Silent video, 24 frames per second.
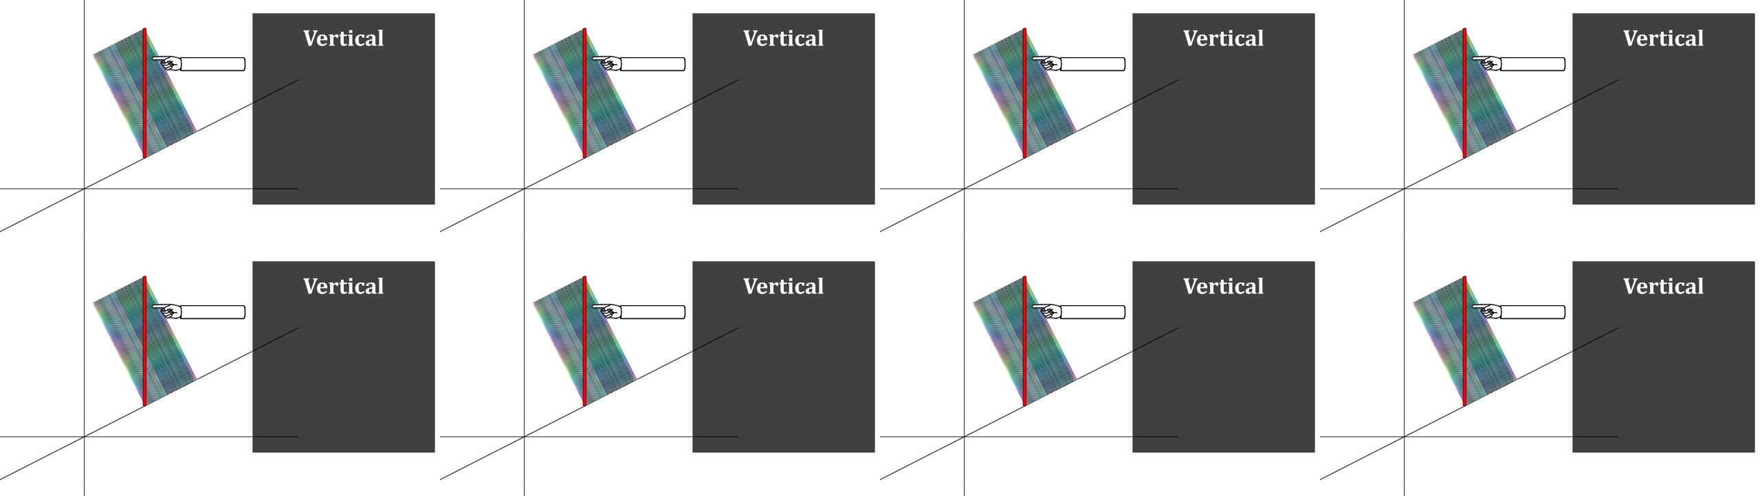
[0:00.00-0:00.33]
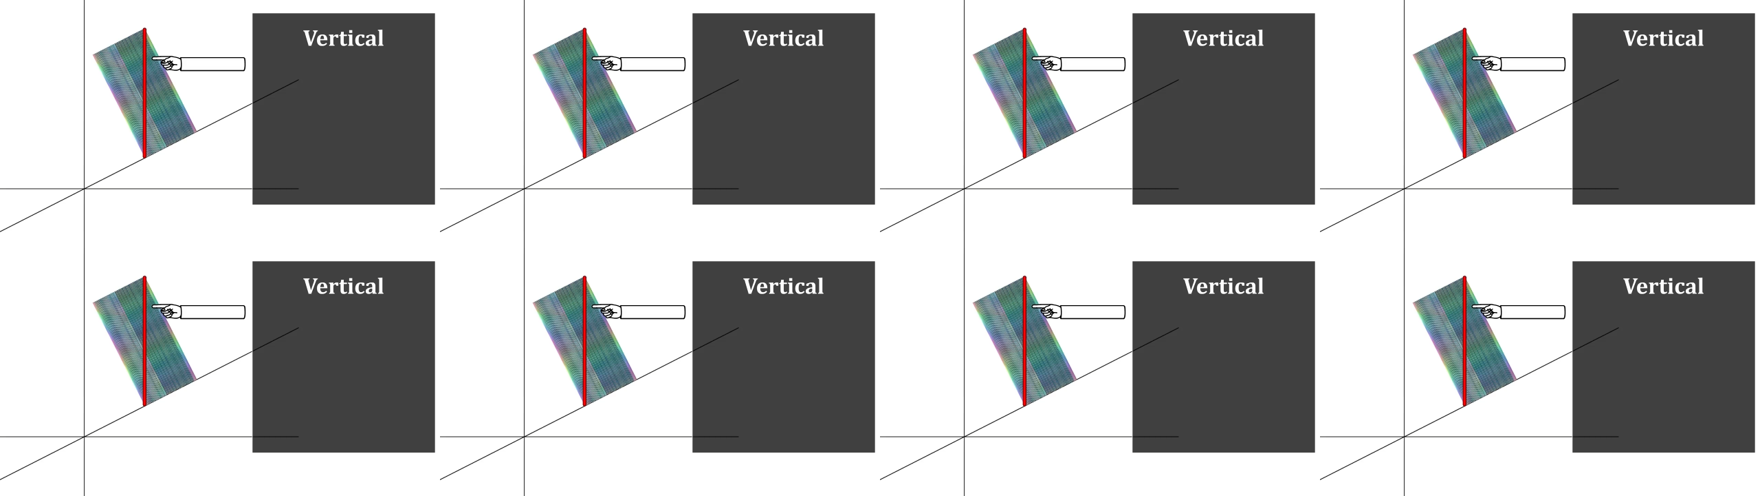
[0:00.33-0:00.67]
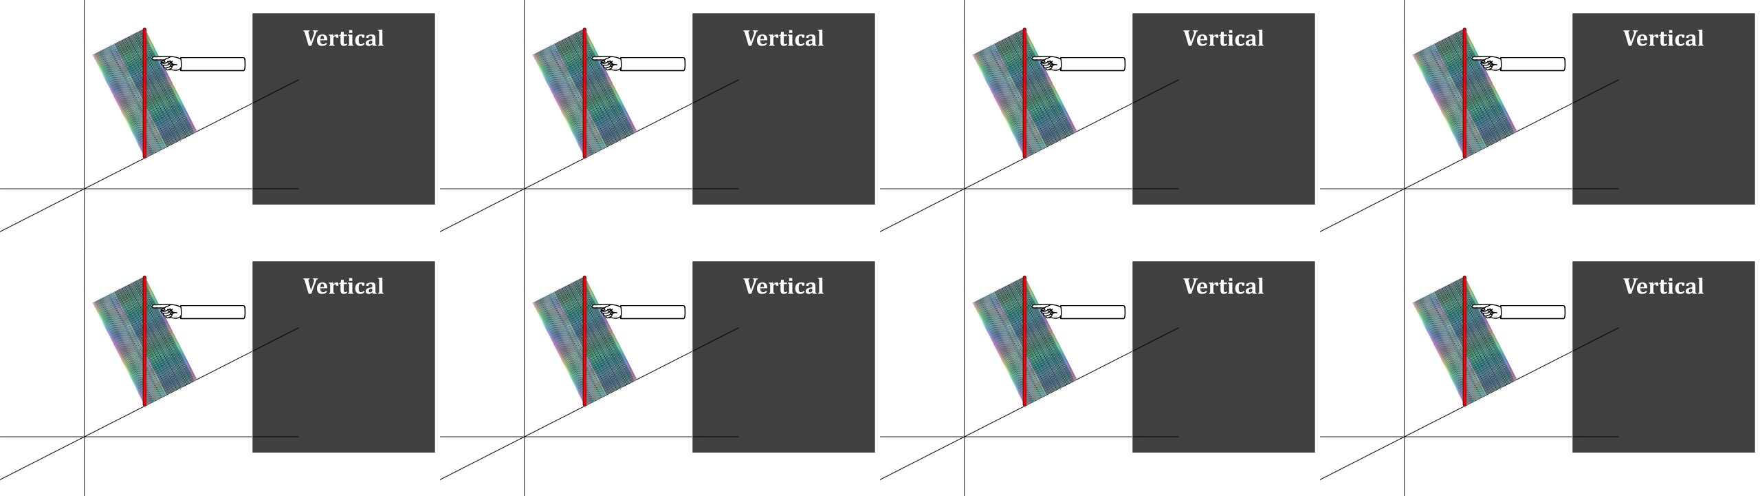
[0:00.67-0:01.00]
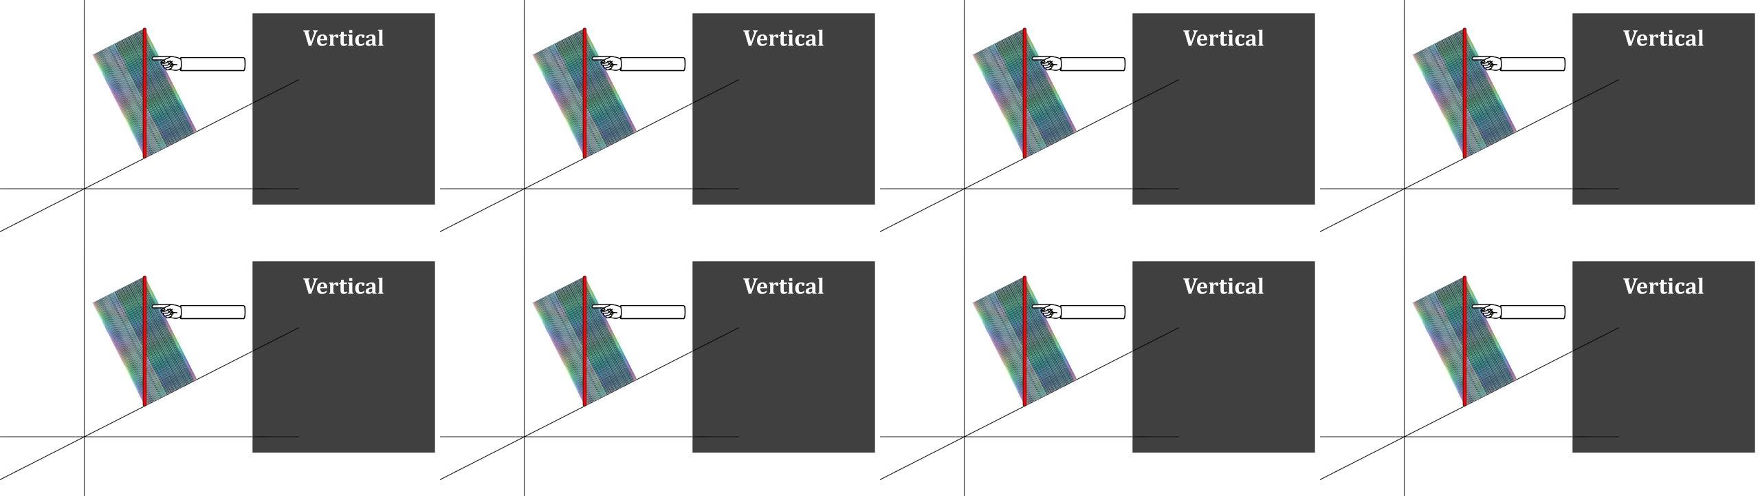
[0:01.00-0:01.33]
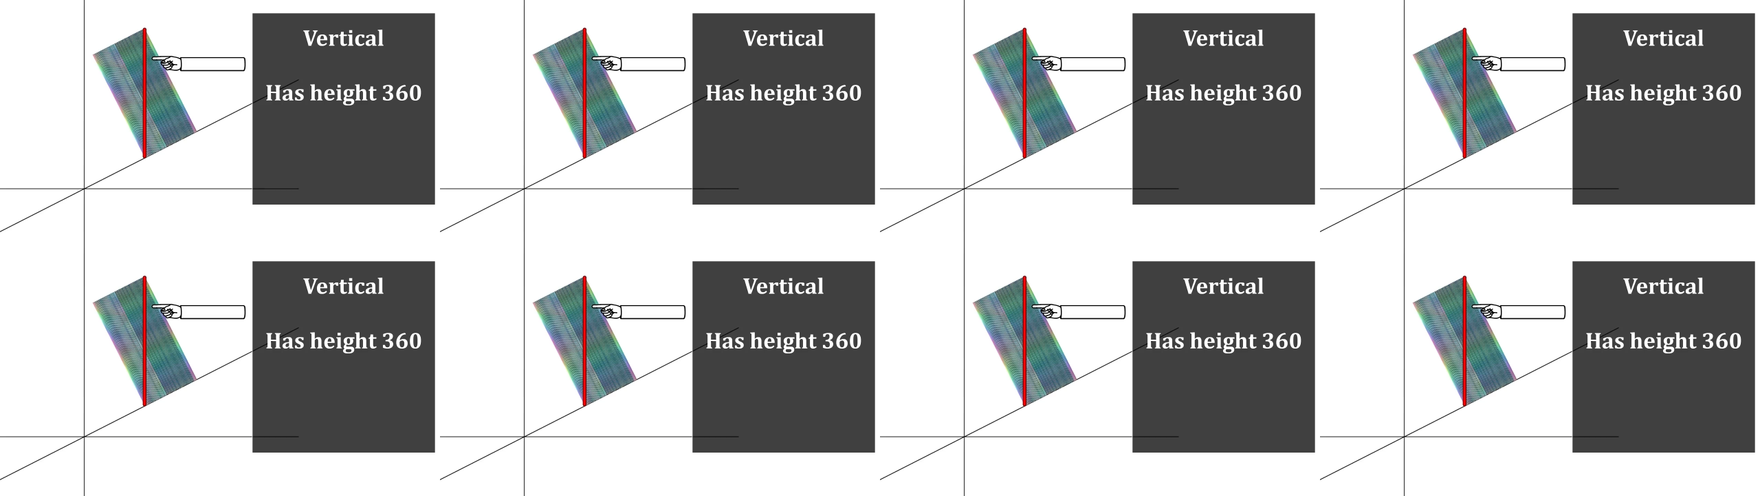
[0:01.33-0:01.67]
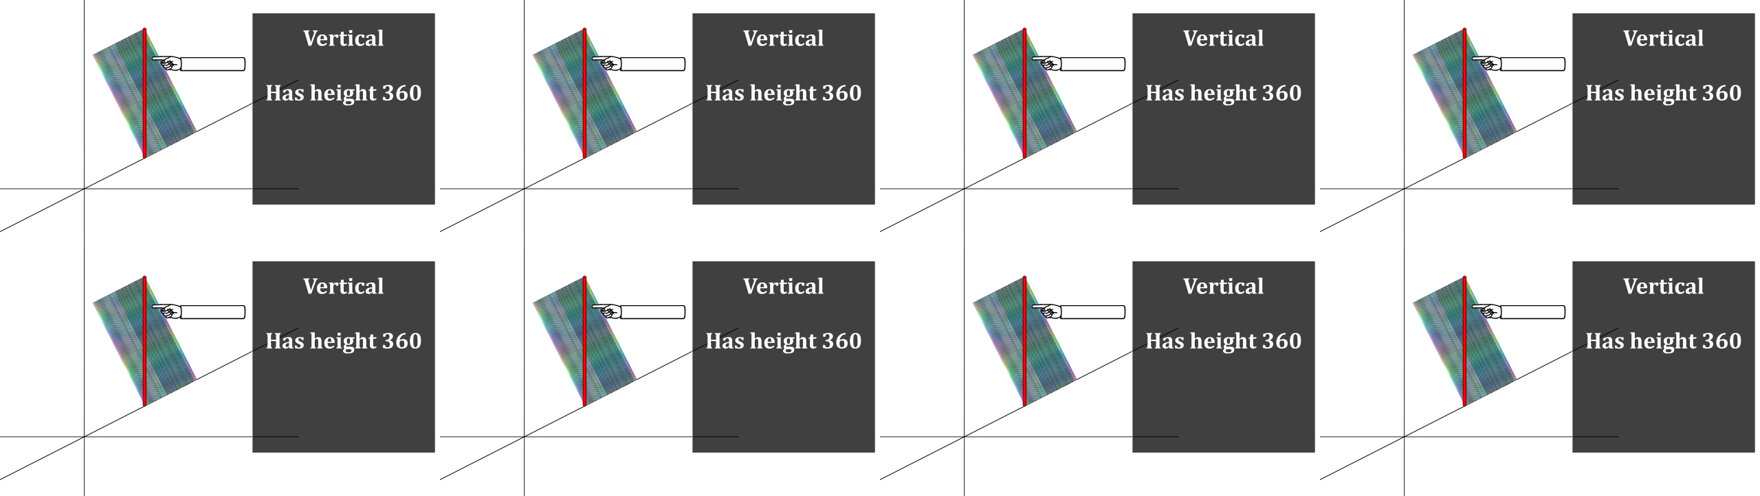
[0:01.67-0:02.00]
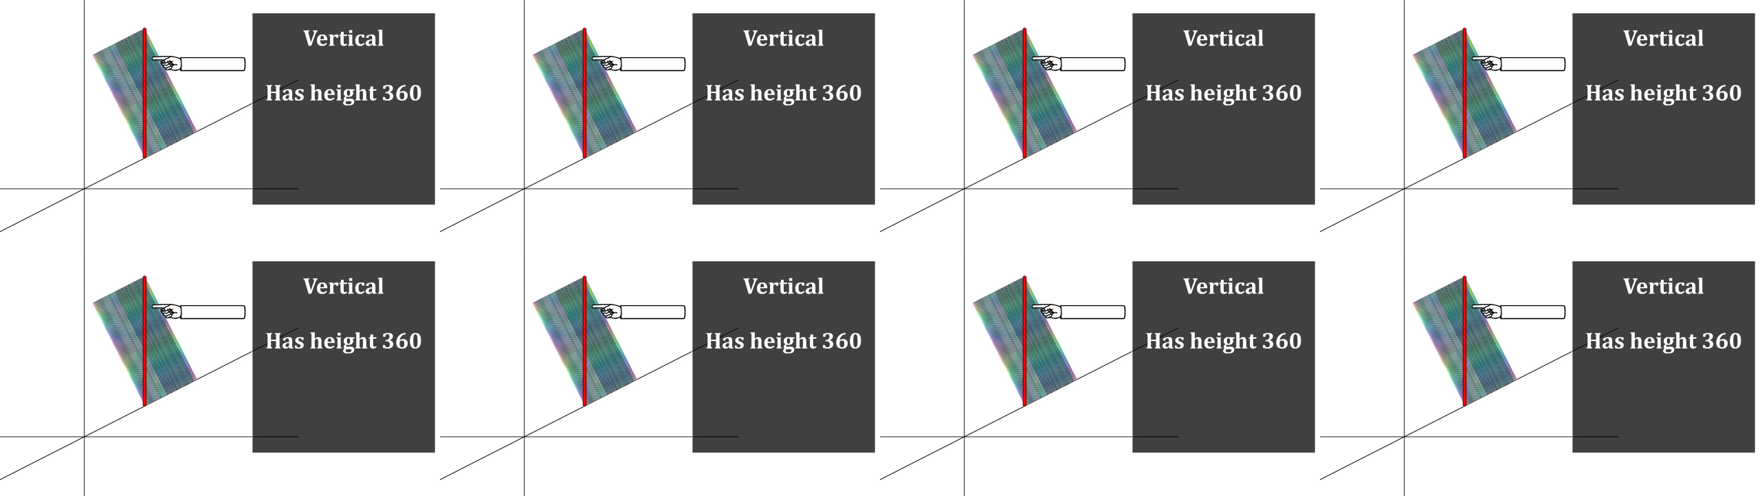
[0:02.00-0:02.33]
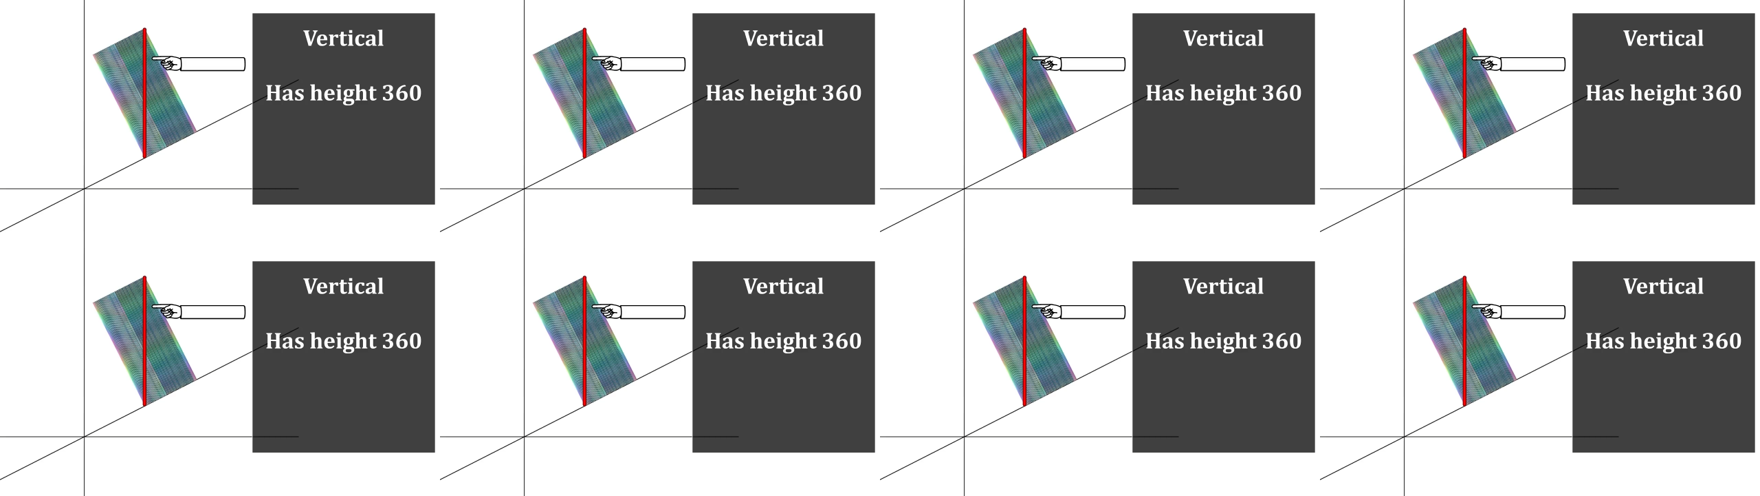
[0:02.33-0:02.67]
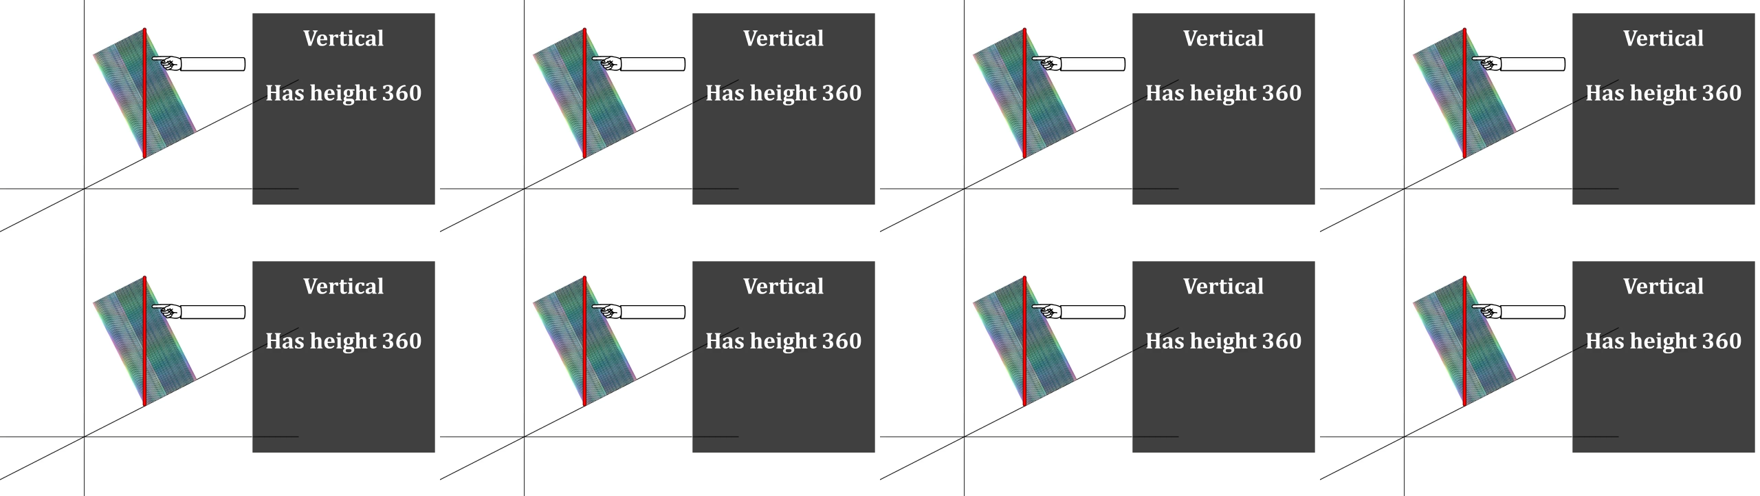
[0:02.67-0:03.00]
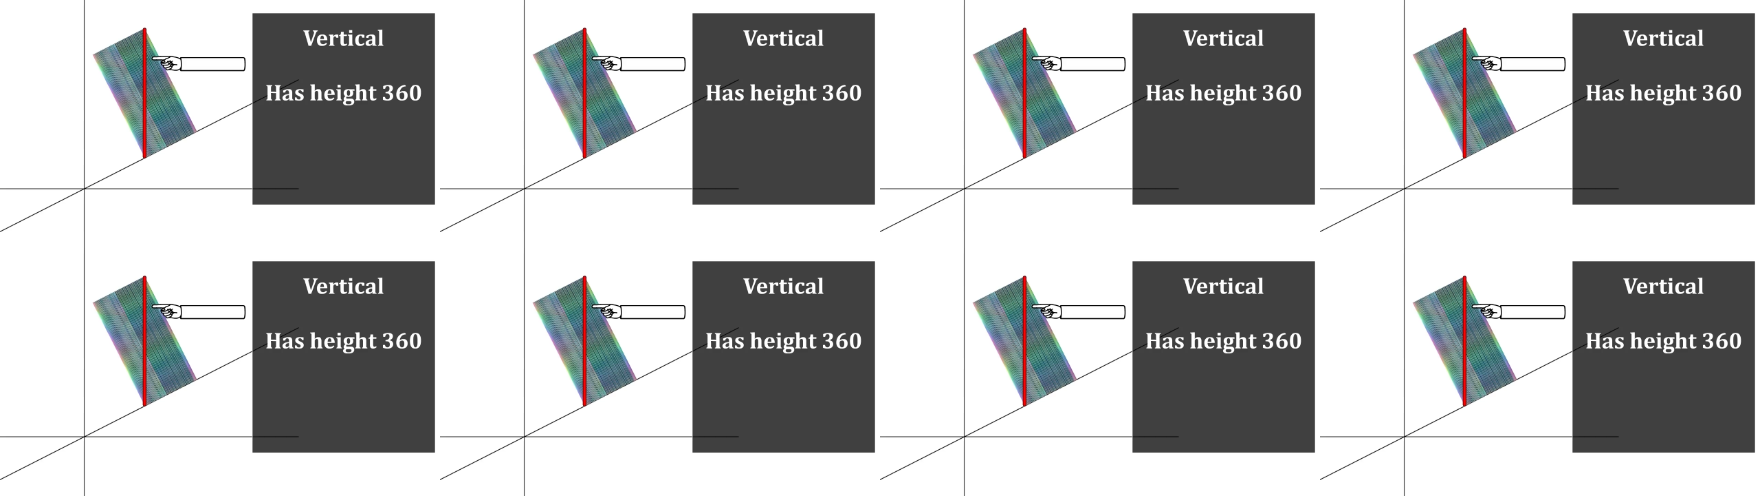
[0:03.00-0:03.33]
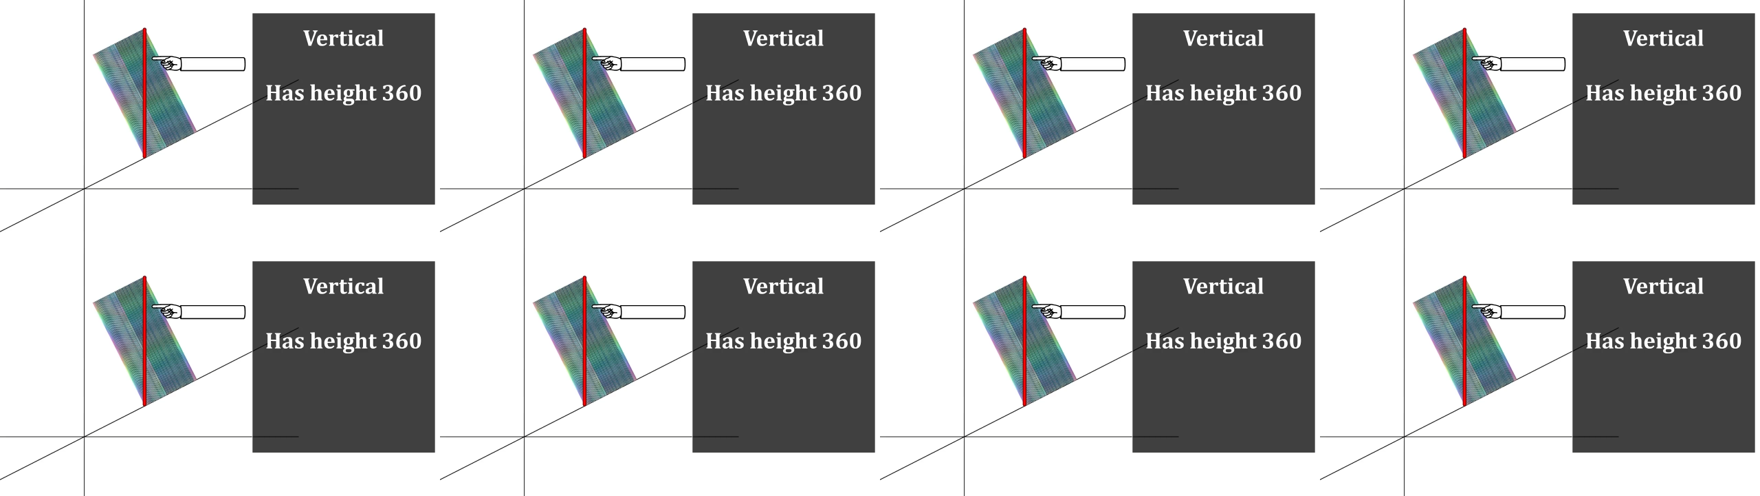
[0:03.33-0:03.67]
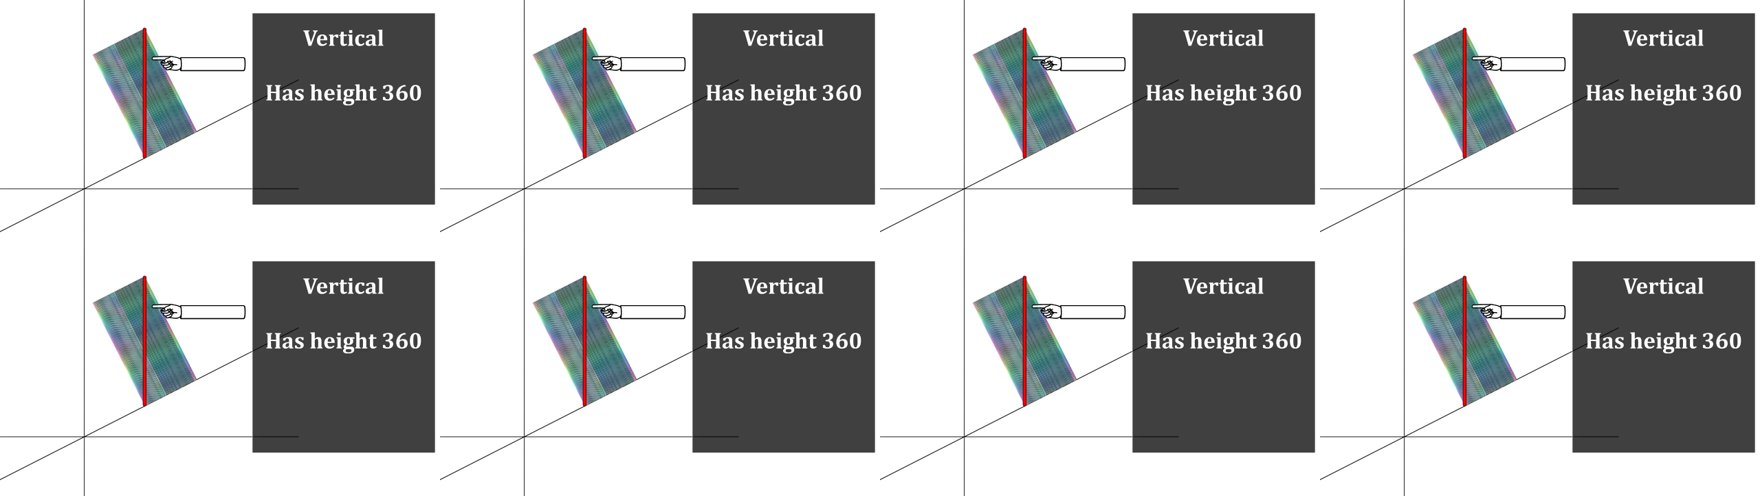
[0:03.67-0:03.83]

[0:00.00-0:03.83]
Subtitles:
No face is visible, so there are no lips to read.